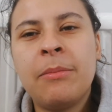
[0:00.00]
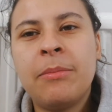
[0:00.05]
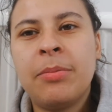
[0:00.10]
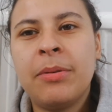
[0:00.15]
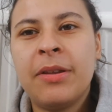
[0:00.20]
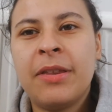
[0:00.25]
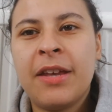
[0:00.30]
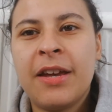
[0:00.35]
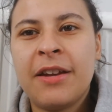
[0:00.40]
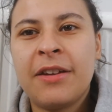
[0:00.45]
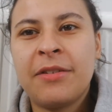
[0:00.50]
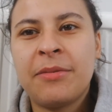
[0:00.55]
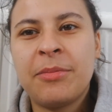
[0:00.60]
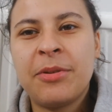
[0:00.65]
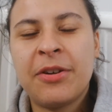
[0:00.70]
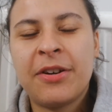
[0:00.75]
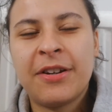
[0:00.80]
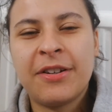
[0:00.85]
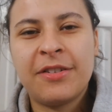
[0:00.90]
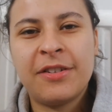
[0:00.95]
but then I'm
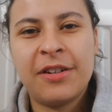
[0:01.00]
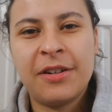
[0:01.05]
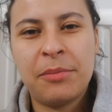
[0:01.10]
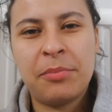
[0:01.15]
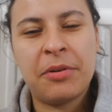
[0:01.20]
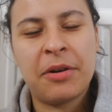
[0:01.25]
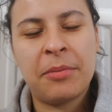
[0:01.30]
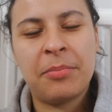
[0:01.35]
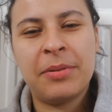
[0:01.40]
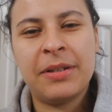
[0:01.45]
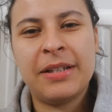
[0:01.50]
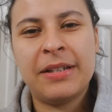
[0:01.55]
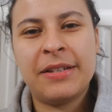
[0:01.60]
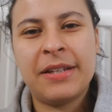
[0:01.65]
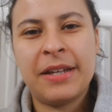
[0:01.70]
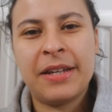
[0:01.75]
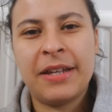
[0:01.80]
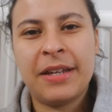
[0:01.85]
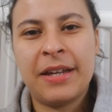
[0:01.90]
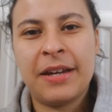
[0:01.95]
not actually properly
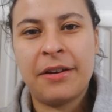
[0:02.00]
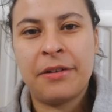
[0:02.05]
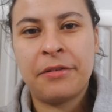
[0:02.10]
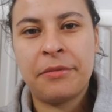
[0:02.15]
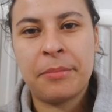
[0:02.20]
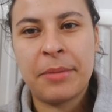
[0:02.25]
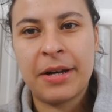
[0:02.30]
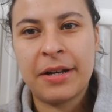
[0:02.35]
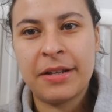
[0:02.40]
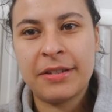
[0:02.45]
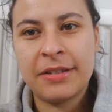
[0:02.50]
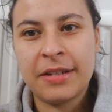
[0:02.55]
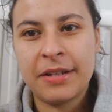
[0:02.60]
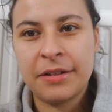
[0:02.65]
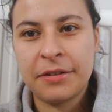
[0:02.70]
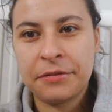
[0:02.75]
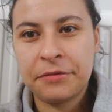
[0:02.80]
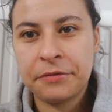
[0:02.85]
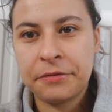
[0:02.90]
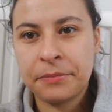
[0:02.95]
taking care of
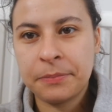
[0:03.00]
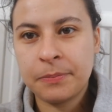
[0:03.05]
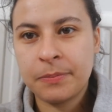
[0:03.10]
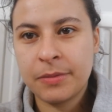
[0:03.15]
myself.